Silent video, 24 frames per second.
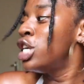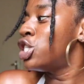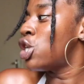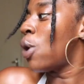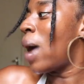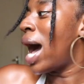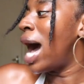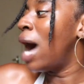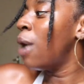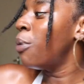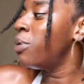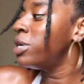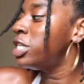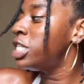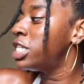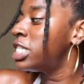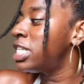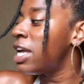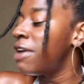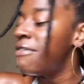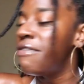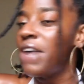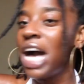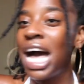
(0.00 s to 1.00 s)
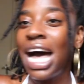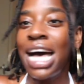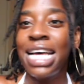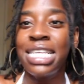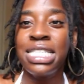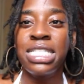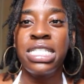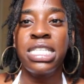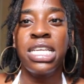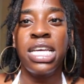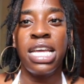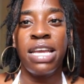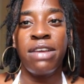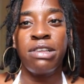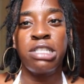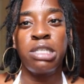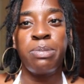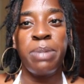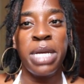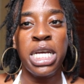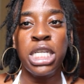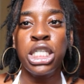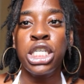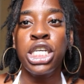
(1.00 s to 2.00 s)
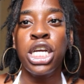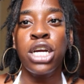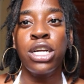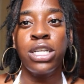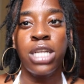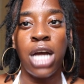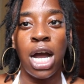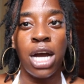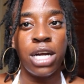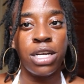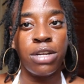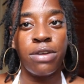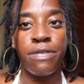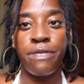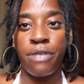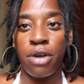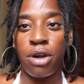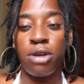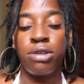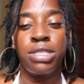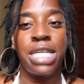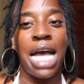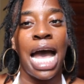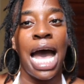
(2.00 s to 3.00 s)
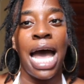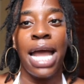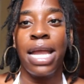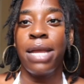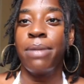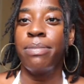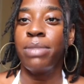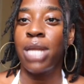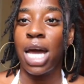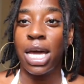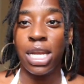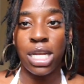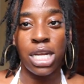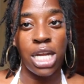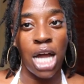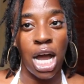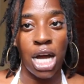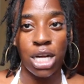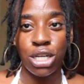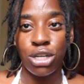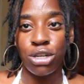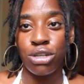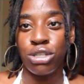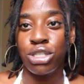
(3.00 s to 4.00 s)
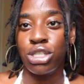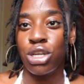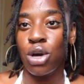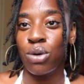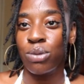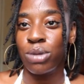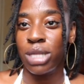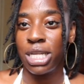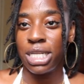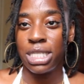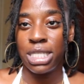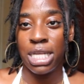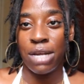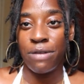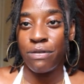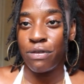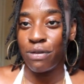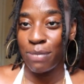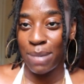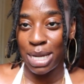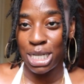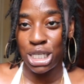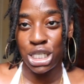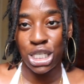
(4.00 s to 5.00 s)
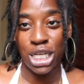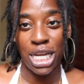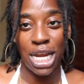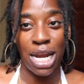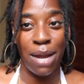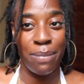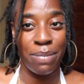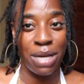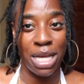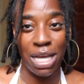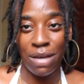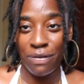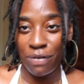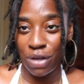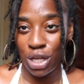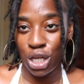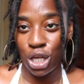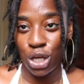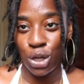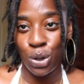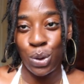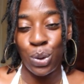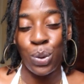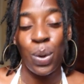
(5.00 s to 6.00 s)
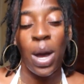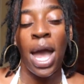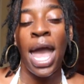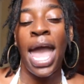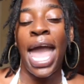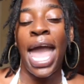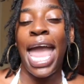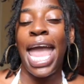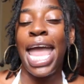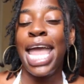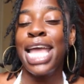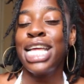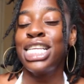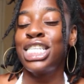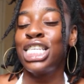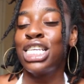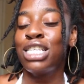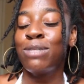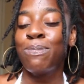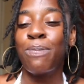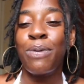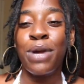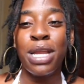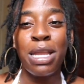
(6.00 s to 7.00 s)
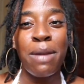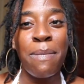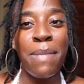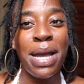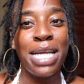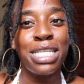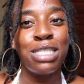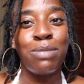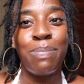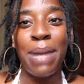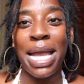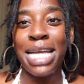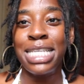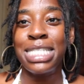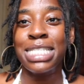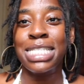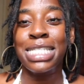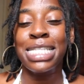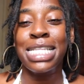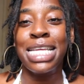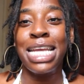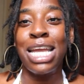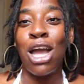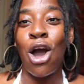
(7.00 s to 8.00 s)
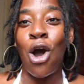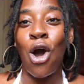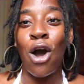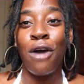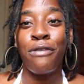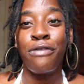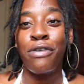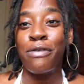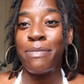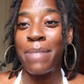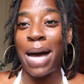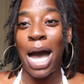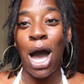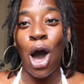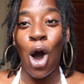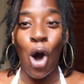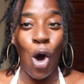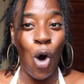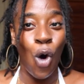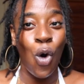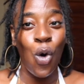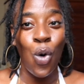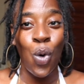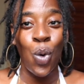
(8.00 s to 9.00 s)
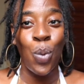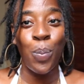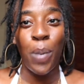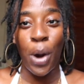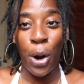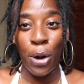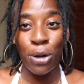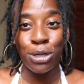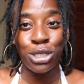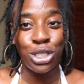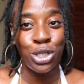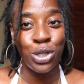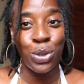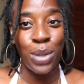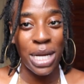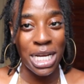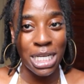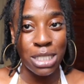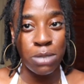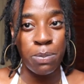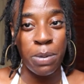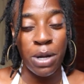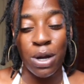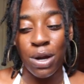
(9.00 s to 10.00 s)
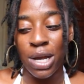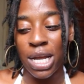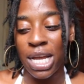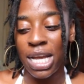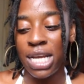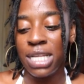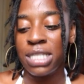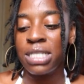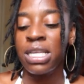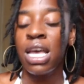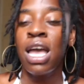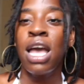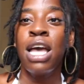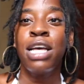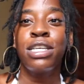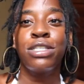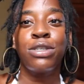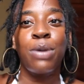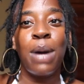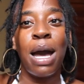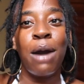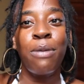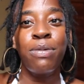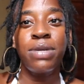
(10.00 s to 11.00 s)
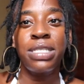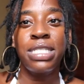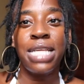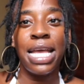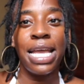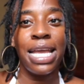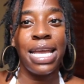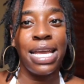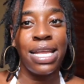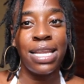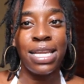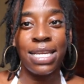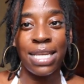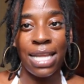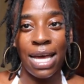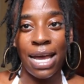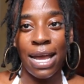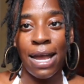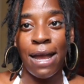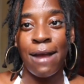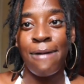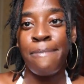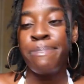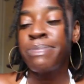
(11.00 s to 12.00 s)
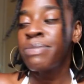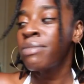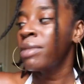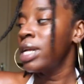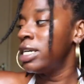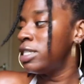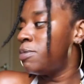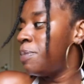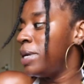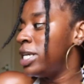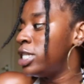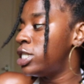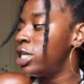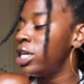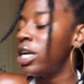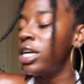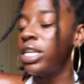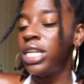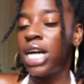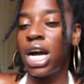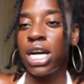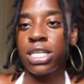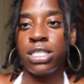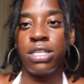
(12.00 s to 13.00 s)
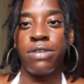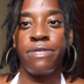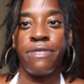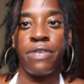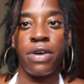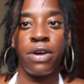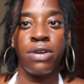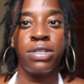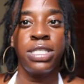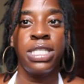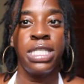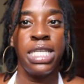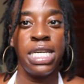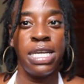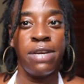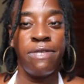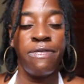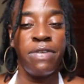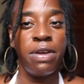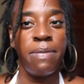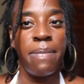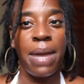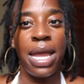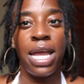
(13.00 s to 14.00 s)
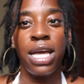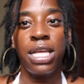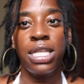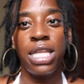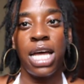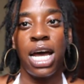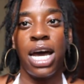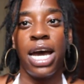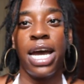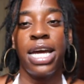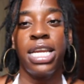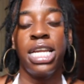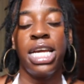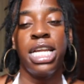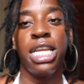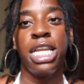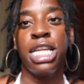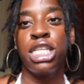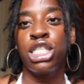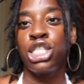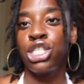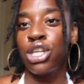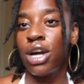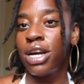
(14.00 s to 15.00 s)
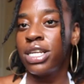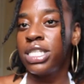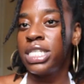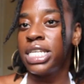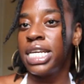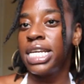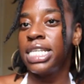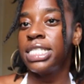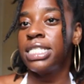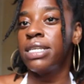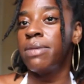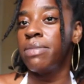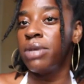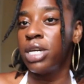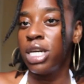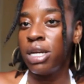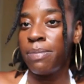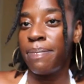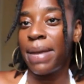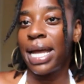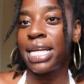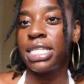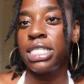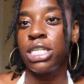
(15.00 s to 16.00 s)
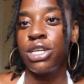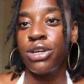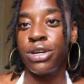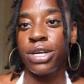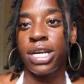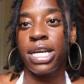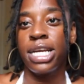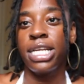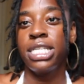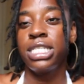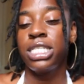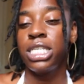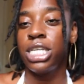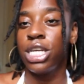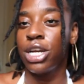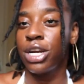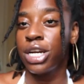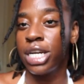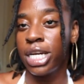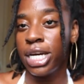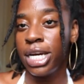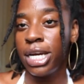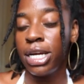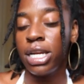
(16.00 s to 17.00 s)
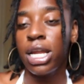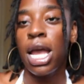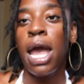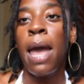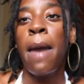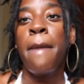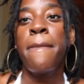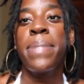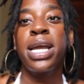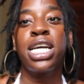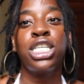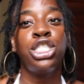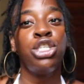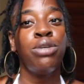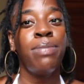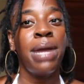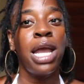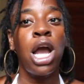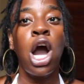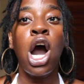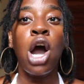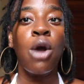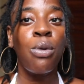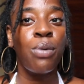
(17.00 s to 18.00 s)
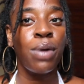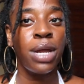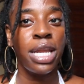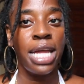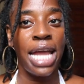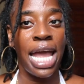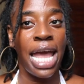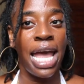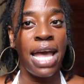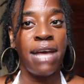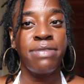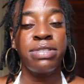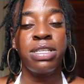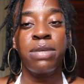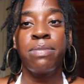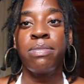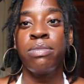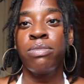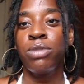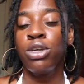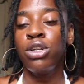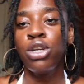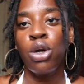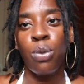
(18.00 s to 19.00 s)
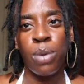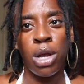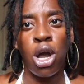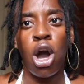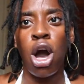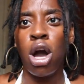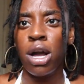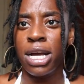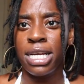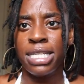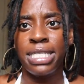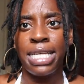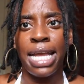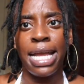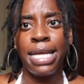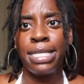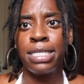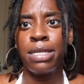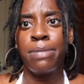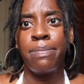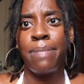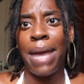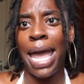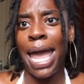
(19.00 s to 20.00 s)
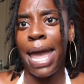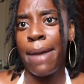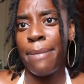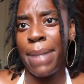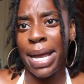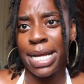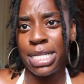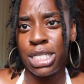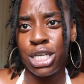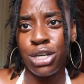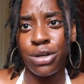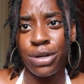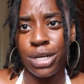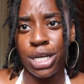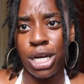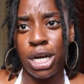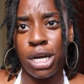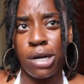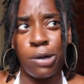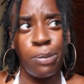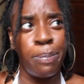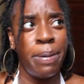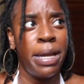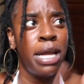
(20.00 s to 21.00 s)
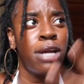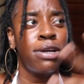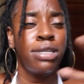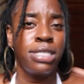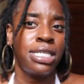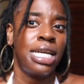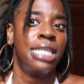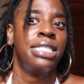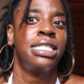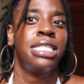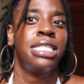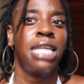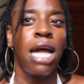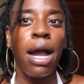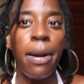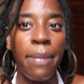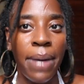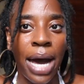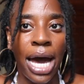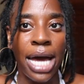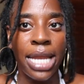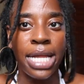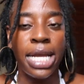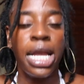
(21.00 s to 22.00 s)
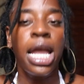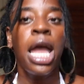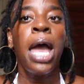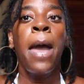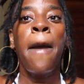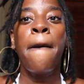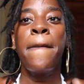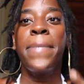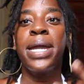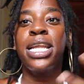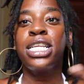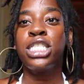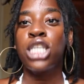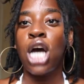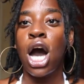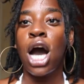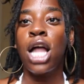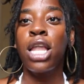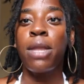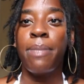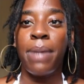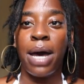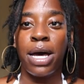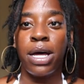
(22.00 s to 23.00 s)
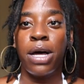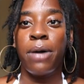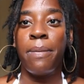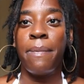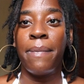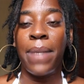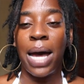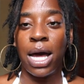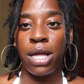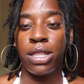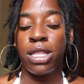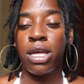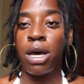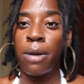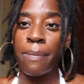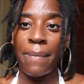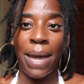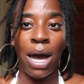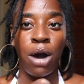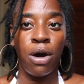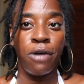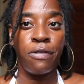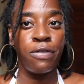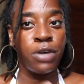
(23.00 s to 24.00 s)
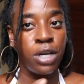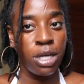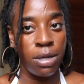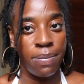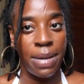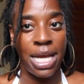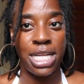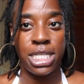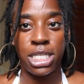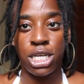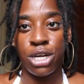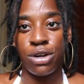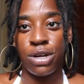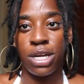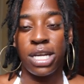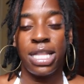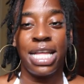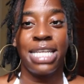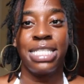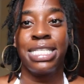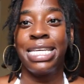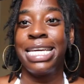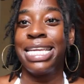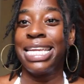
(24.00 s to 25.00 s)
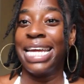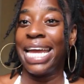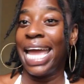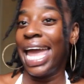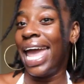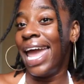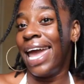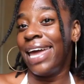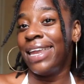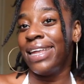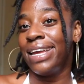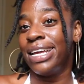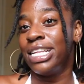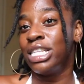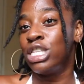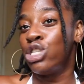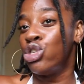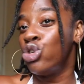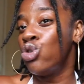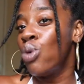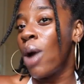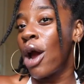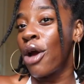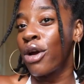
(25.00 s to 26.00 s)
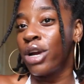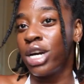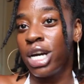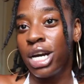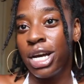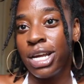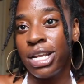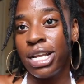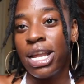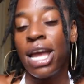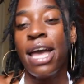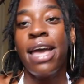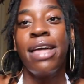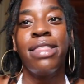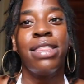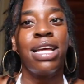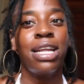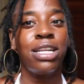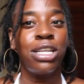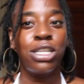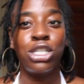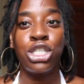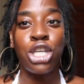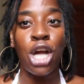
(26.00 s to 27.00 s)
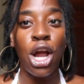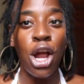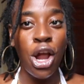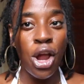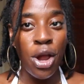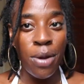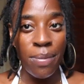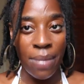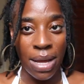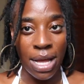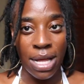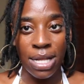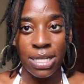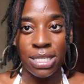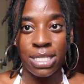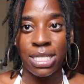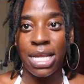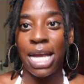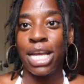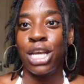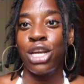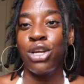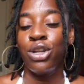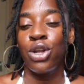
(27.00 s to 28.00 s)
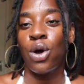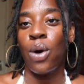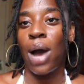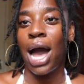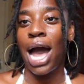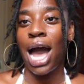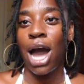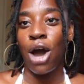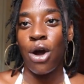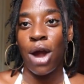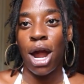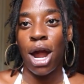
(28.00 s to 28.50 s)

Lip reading: So I would just advise to speak to your doctor first. I am not a doctor, so this information that I'm giving you is just pretty much basically off of my own personal experience. So I would say get a line, speak to your doctor first, see if it may align, and then start to get some good bacteria into your gut, because you may already have some, you know, we all contain some bad bacteria or parasites in our body, but it's all about the amount of good bacteria that's getting added into our gut that determines, like, you know, how